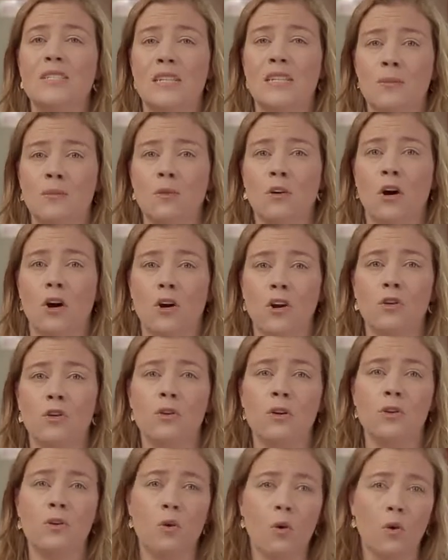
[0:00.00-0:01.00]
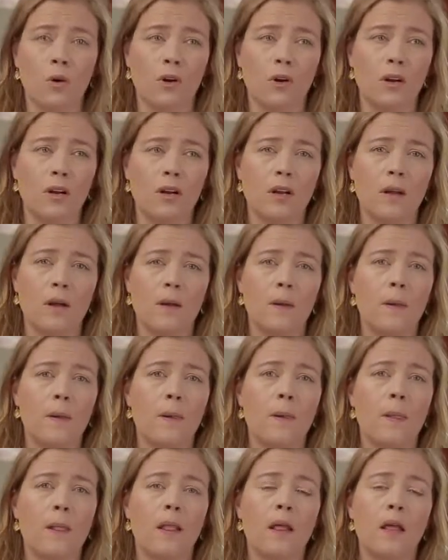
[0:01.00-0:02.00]
Zemmer argued in court.
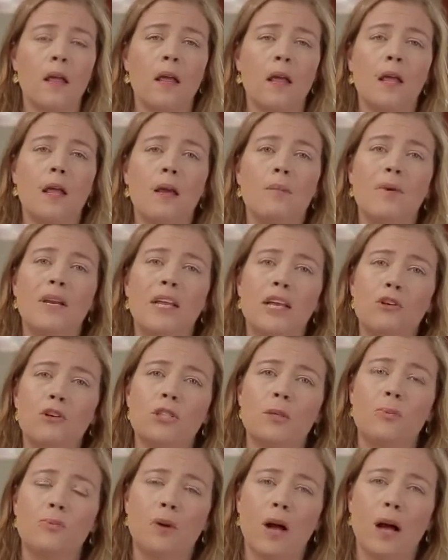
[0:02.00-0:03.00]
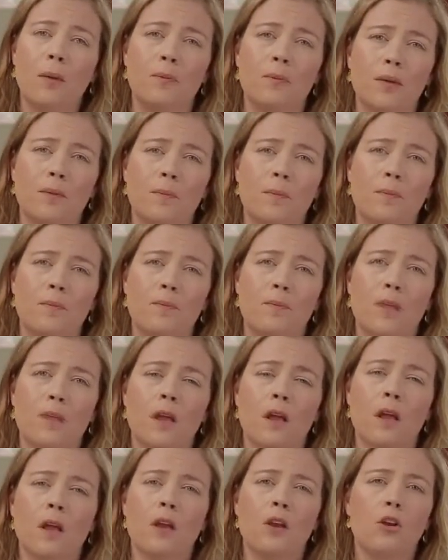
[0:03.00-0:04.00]
But here's the problem.
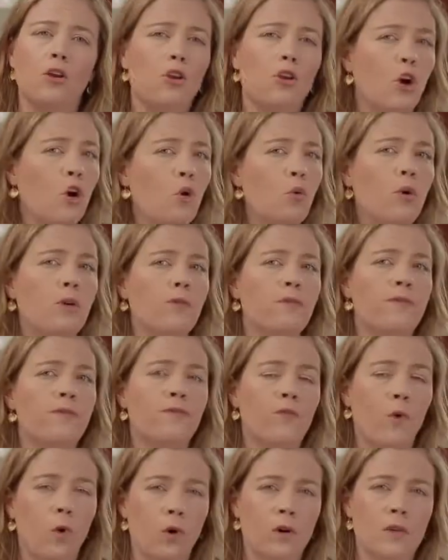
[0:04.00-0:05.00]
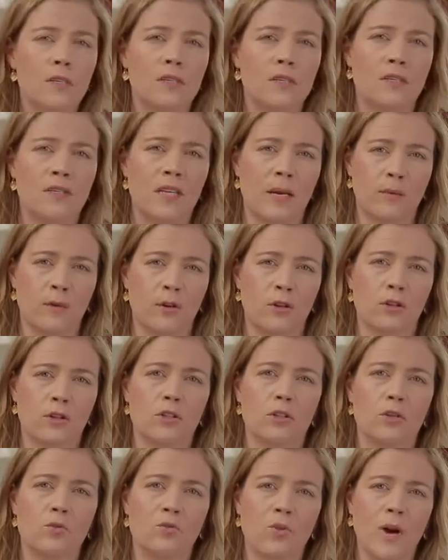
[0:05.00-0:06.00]
No one forced Zemmer
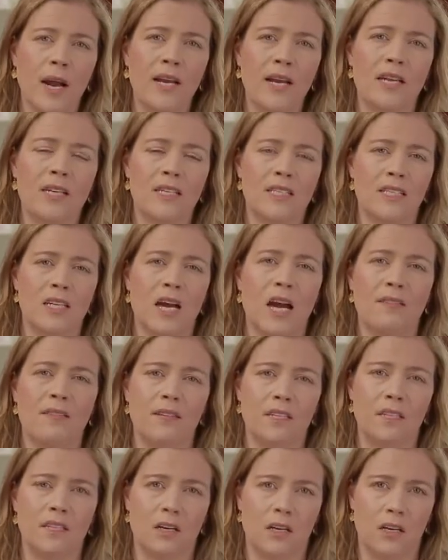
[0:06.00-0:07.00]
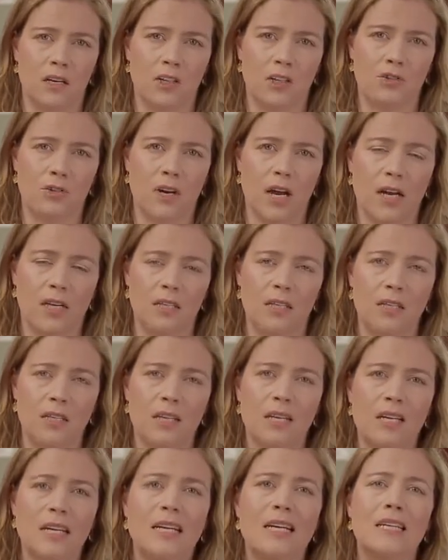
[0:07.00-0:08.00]
to write and sign this contract,
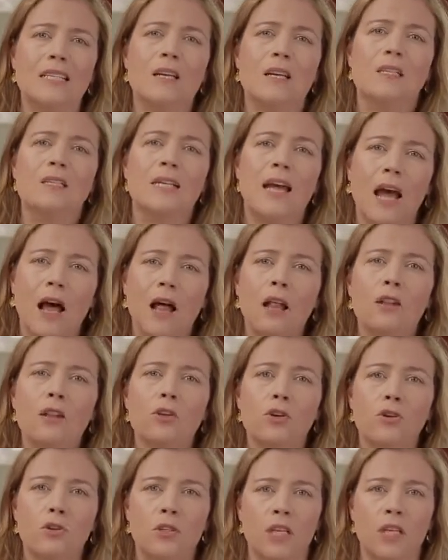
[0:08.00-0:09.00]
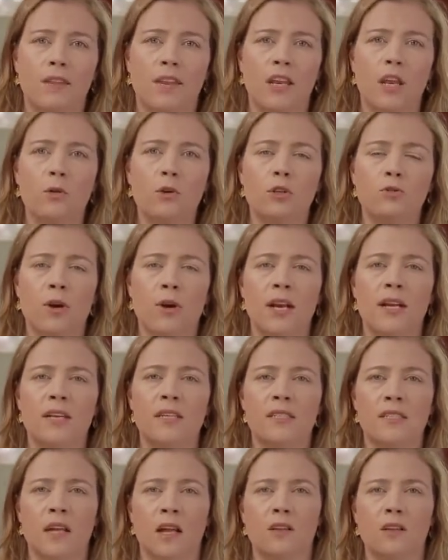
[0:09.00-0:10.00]
to tell Lucy that he was ready to
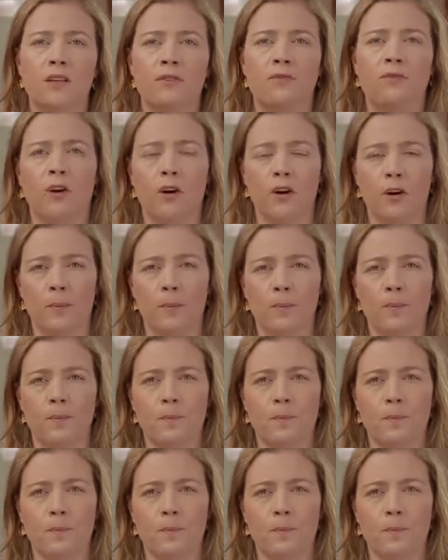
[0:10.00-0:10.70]
sell his farm.